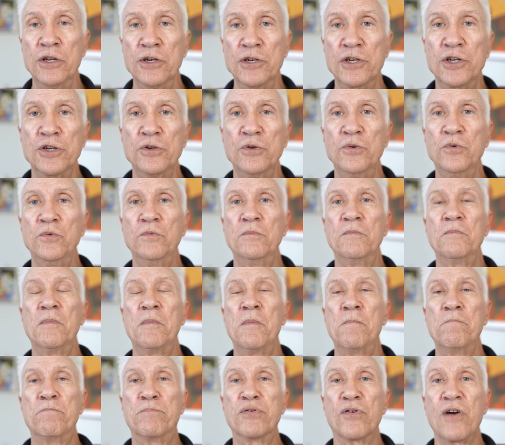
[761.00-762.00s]

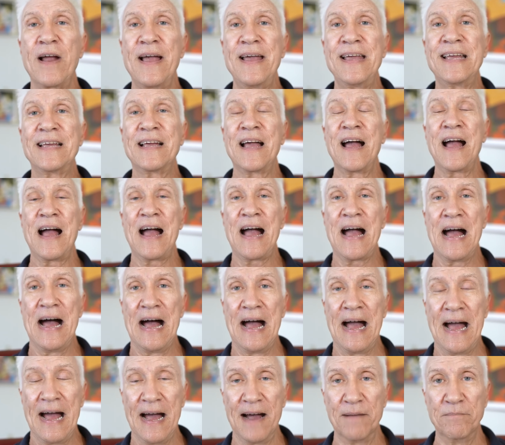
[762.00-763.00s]
to break
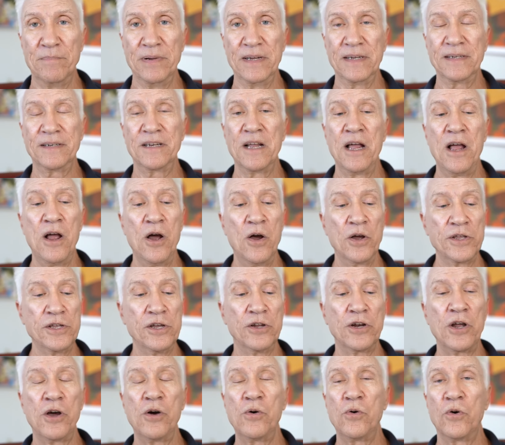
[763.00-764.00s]
a habit,
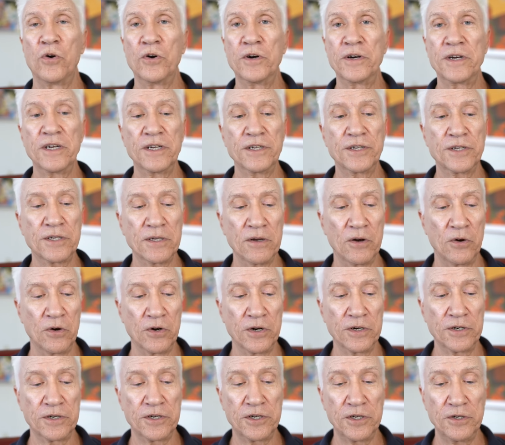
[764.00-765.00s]
you know, or
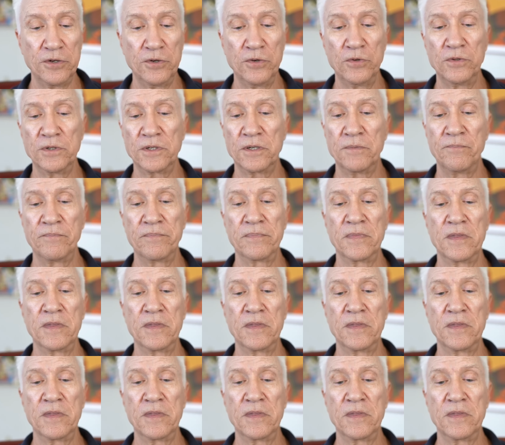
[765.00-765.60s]
to